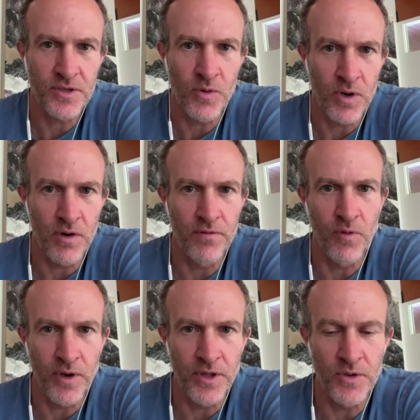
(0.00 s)
So you want to
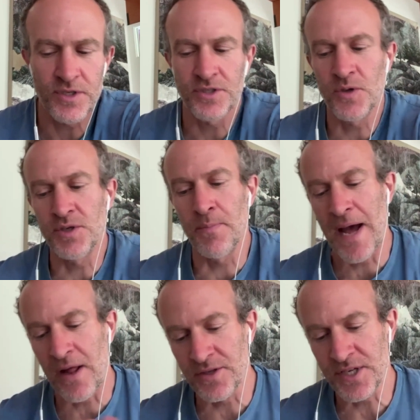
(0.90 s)
avoid those things. So it's a
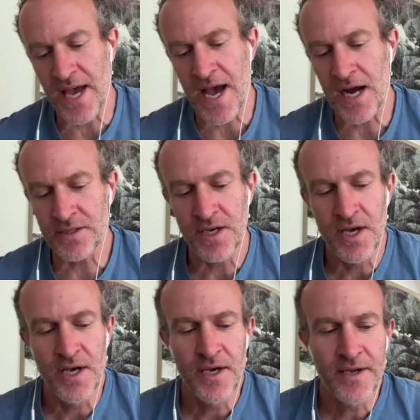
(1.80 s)
balancing act.
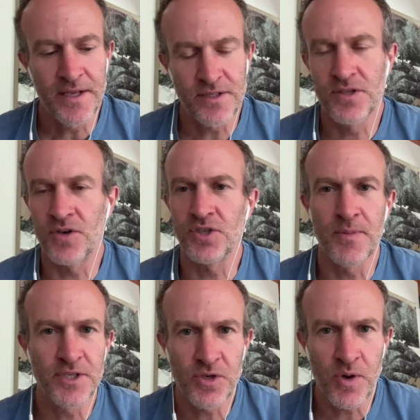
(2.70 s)
There's
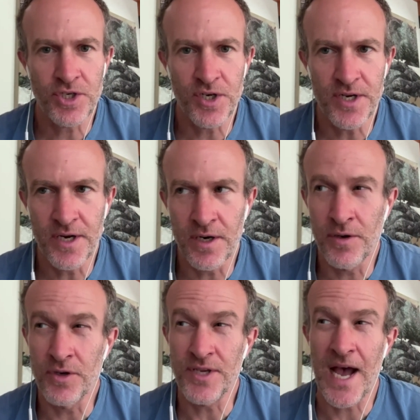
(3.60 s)
some intuition
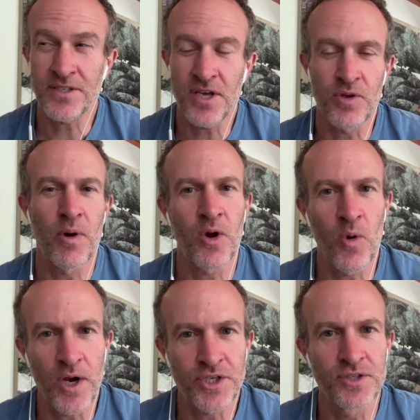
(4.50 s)
here. There's asking the right
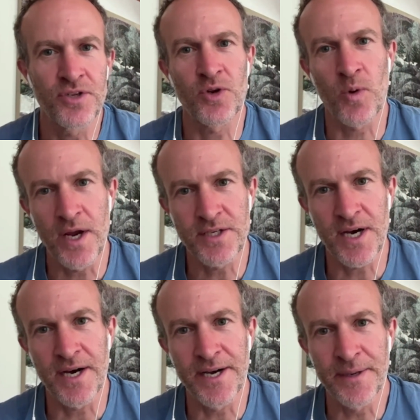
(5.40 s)
questions at the right
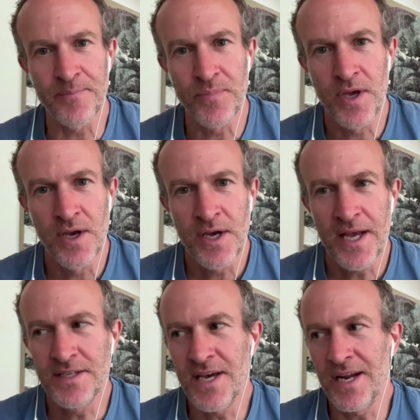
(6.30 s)
time.
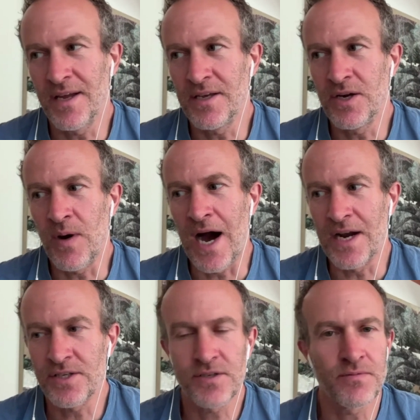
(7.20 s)
It's getting,
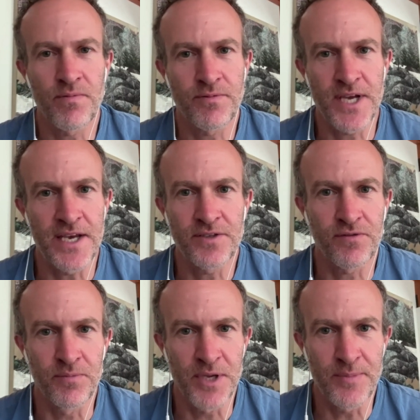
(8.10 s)
honest takes
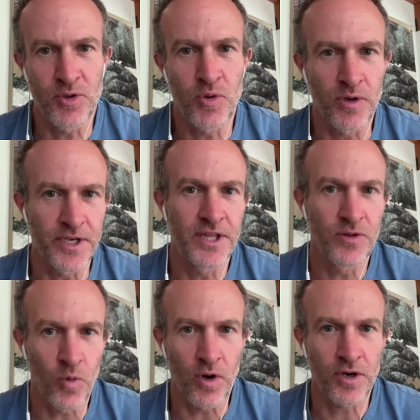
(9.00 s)
from people who are
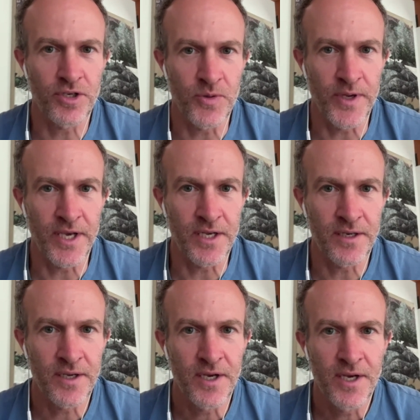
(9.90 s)
in the work doing
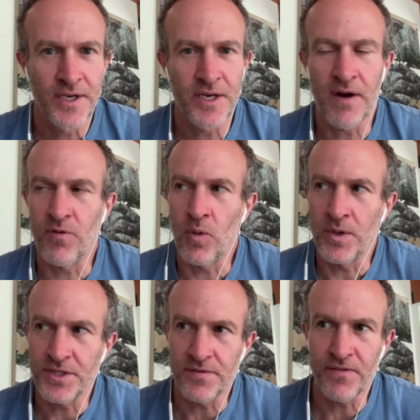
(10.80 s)
it. Everyone
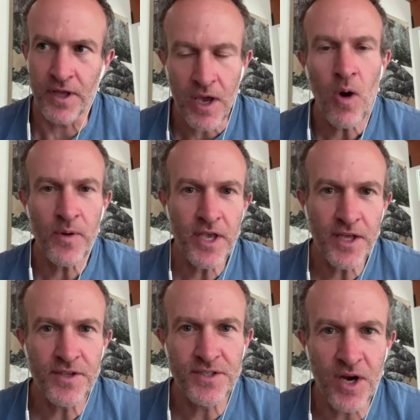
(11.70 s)
wants to feel like, oh, we can
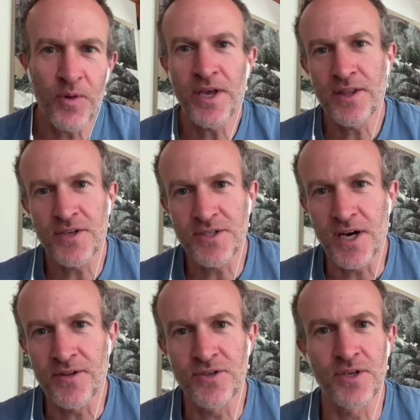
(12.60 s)
get this done. We can get this
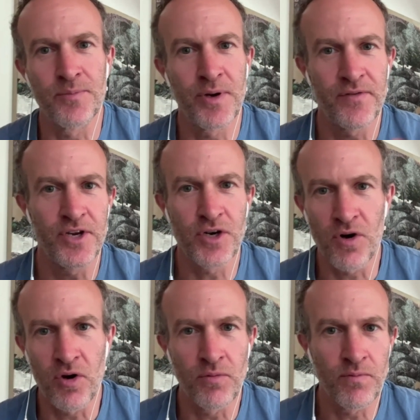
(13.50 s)
done. There's a bit of a
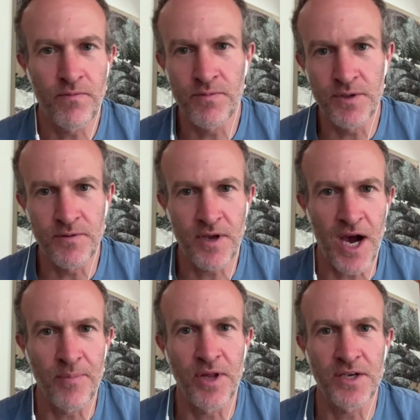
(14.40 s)
hero
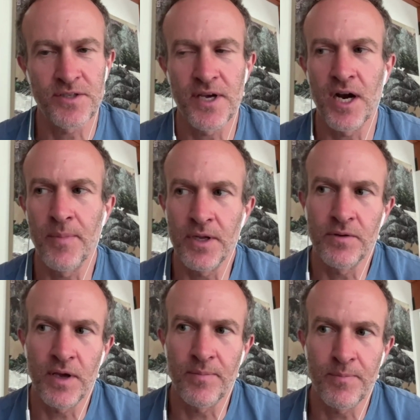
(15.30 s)
complex there, but
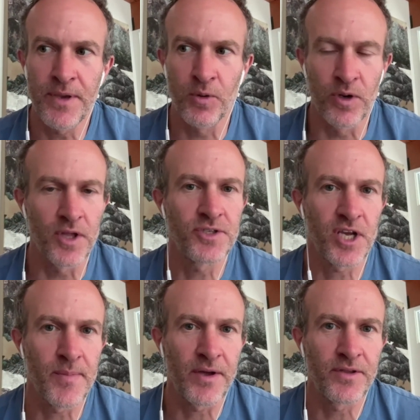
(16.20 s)
like being
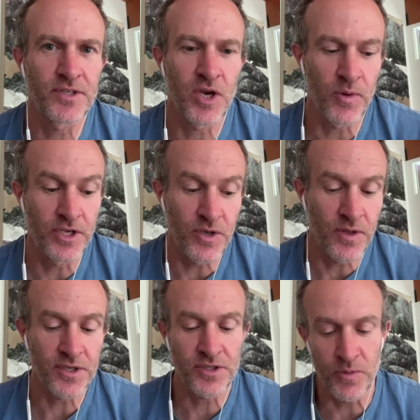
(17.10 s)
realistic about this. Can we do
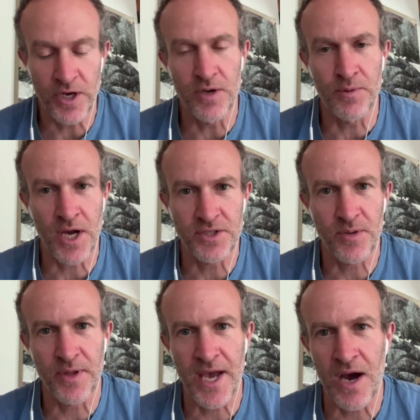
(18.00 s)
this? Do we need to cut
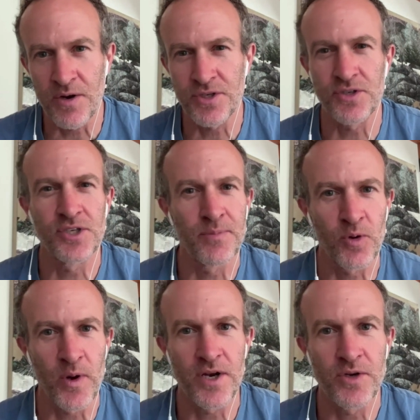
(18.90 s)
something out? Is there a
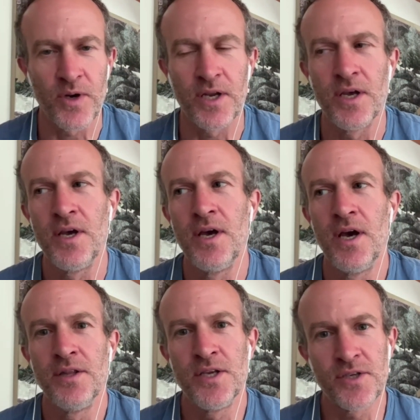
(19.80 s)
simpler way to do it?
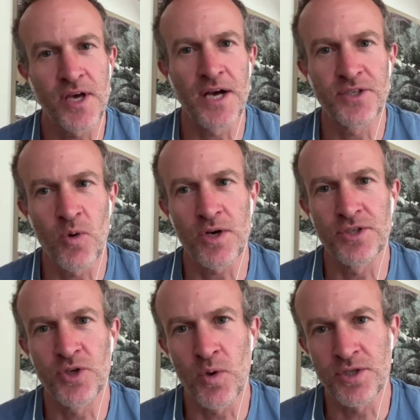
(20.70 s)
These are the kinds of
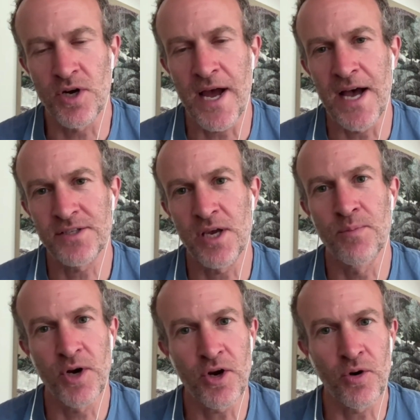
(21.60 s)
questions you want to start
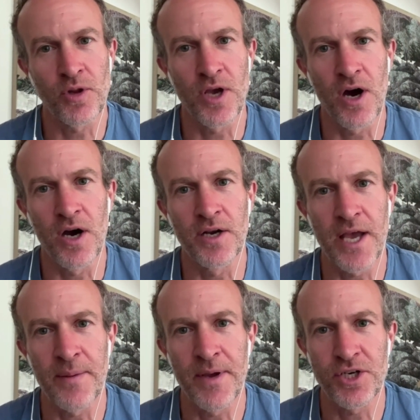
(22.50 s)
asking pretty early on
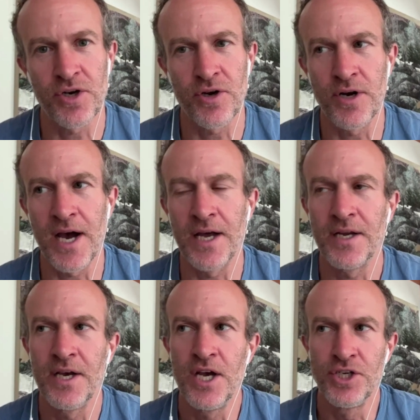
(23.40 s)
and make sure you're
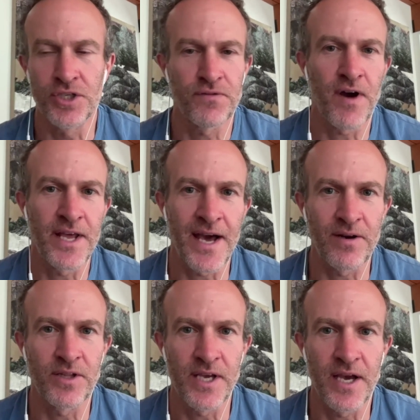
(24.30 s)
not just finding
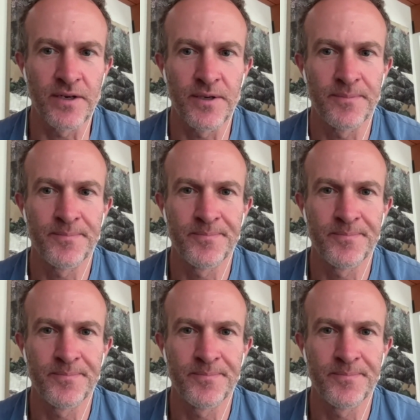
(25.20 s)
out at the end.